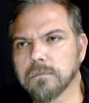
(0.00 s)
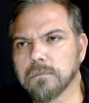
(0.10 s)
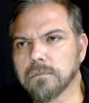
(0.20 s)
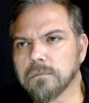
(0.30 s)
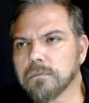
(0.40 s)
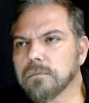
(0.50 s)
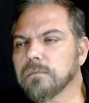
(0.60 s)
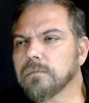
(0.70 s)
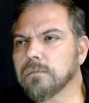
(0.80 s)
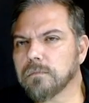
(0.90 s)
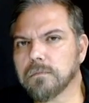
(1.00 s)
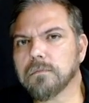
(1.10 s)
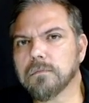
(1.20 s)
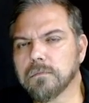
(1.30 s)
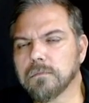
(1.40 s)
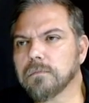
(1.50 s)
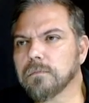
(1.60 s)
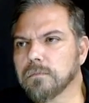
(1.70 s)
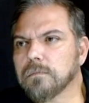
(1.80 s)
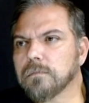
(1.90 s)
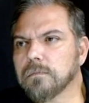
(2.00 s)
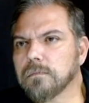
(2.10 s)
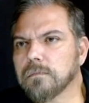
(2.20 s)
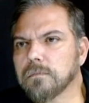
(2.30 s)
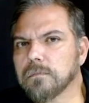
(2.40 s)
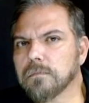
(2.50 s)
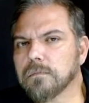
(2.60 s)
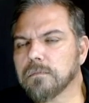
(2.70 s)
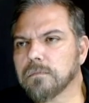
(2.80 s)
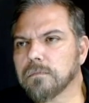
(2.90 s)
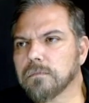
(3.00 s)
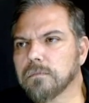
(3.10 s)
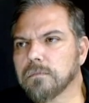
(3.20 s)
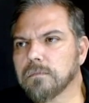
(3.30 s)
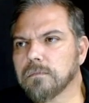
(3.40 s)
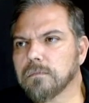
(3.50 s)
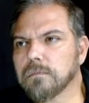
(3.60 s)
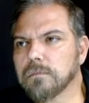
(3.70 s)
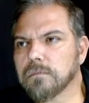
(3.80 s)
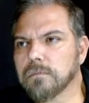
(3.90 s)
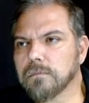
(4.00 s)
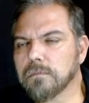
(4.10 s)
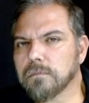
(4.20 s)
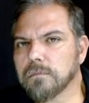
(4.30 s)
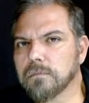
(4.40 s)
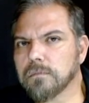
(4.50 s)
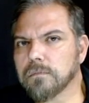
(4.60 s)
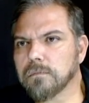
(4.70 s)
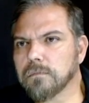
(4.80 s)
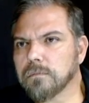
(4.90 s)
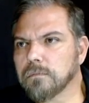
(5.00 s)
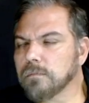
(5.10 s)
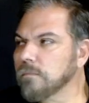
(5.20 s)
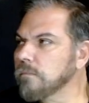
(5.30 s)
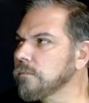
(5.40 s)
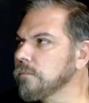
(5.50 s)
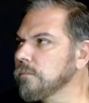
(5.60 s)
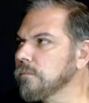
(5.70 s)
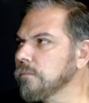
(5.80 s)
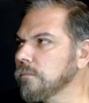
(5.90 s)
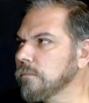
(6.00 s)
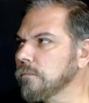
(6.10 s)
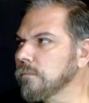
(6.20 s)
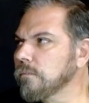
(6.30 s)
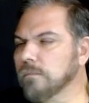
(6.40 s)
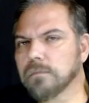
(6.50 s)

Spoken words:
This person isn't speaking.